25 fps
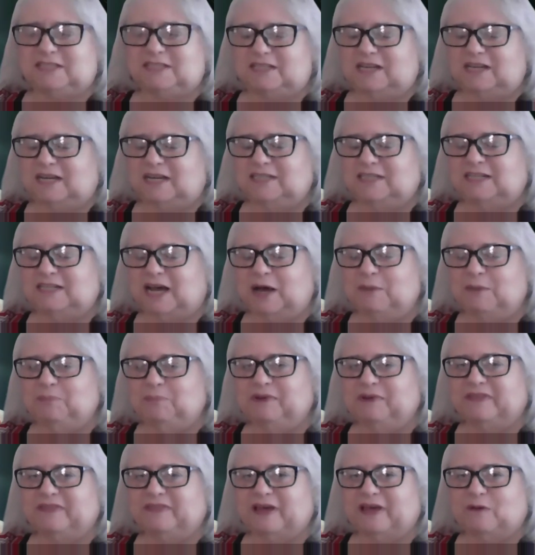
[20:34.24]
a
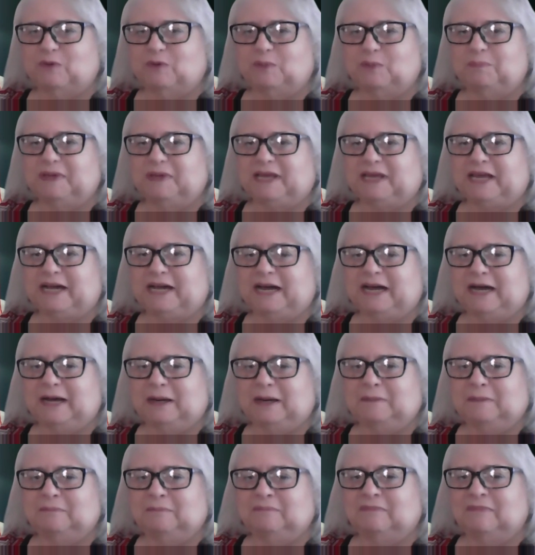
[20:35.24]
topic that would
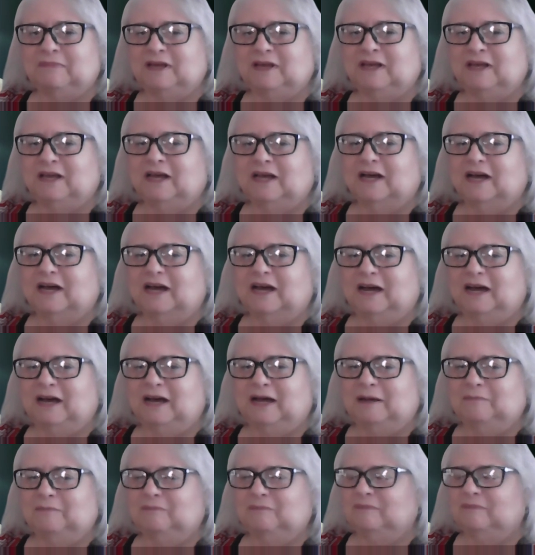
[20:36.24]
become
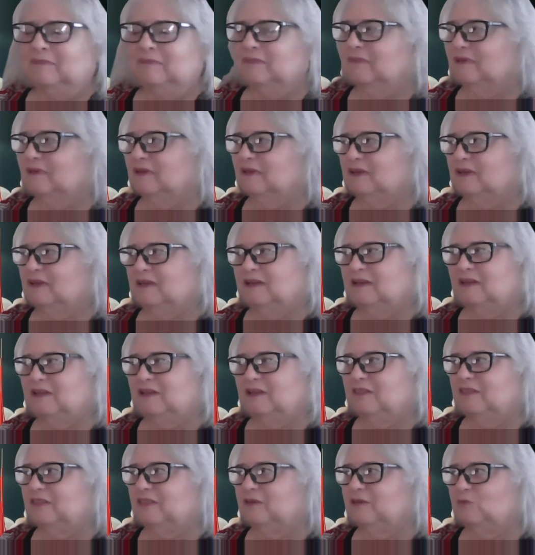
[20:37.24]
um,
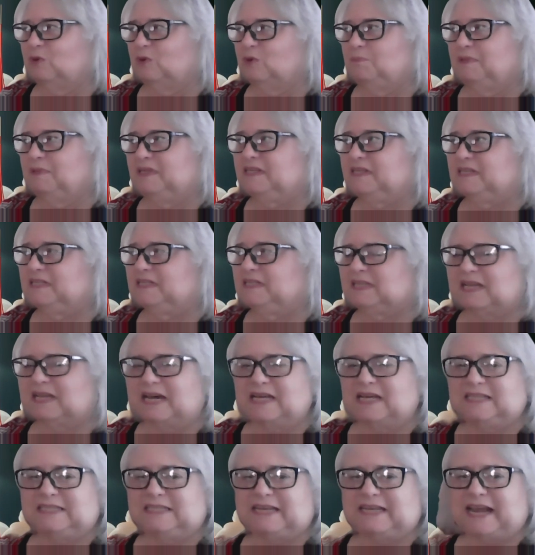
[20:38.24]
that would be
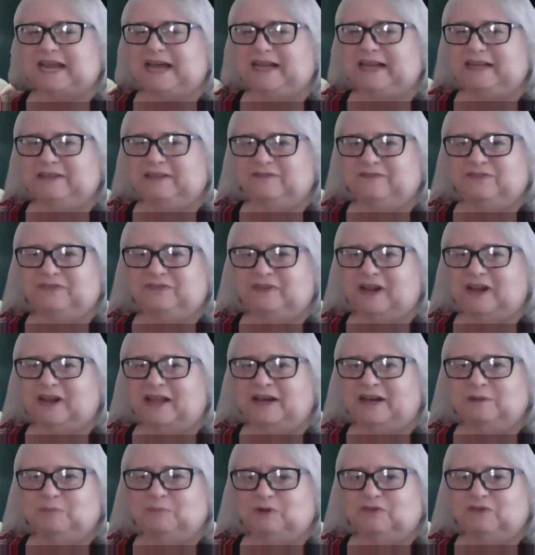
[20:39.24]
discussed ad
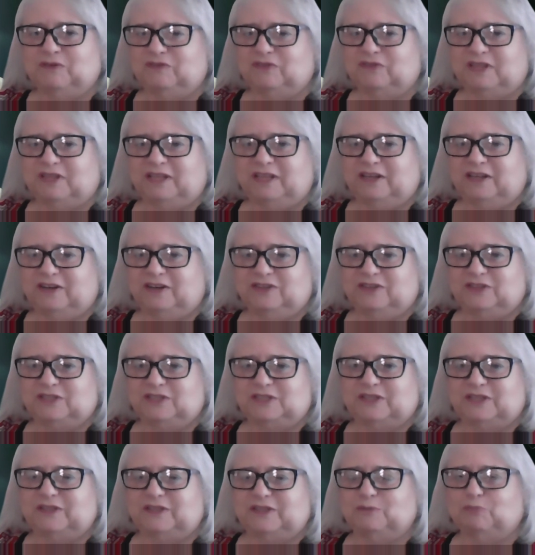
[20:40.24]
infinitum over the
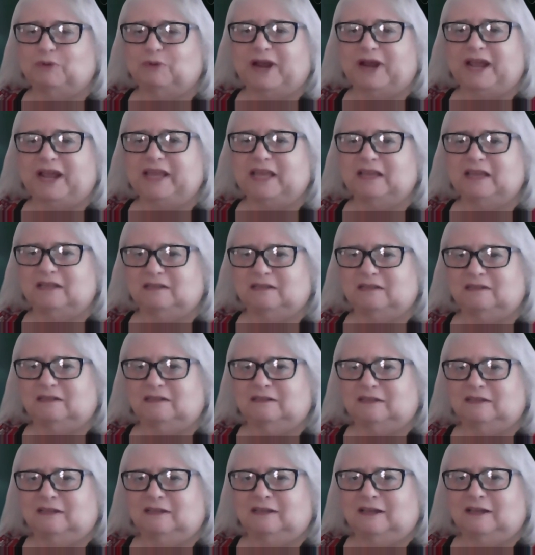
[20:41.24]
years. The break-in,
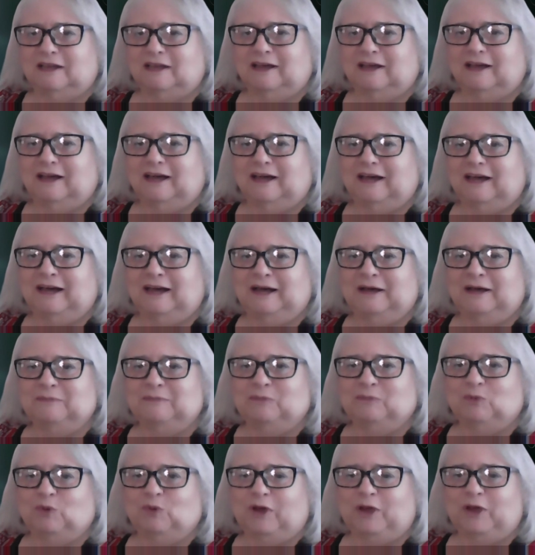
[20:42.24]

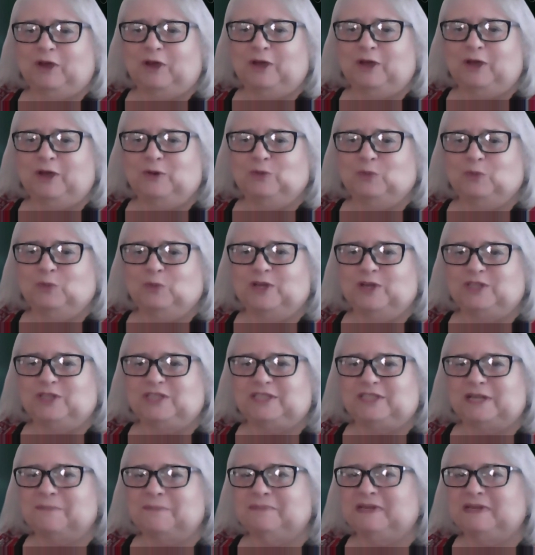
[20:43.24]
um, in which
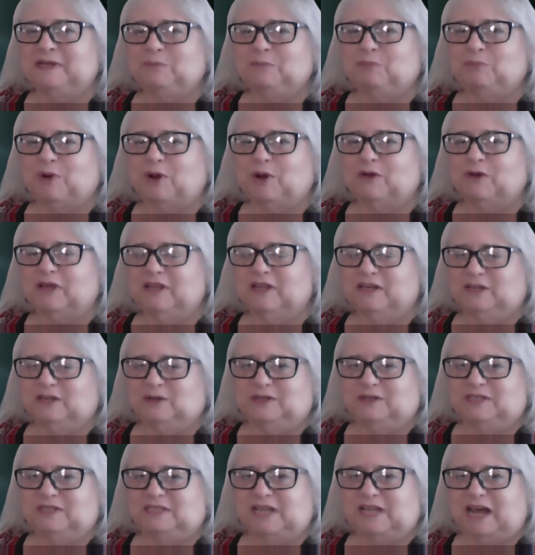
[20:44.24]
somebody broke into
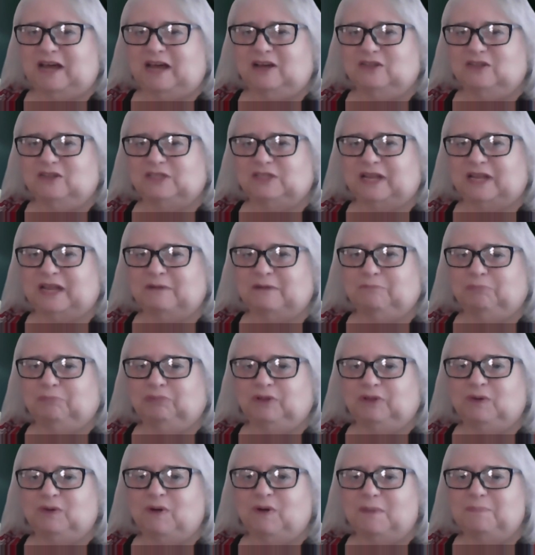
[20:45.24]
his house and
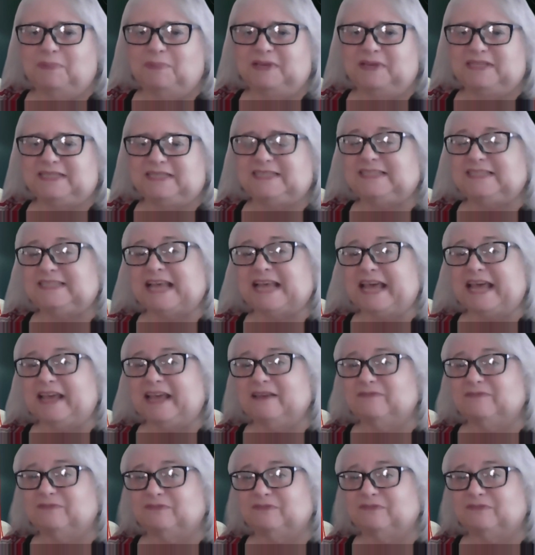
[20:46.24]
blew up his safe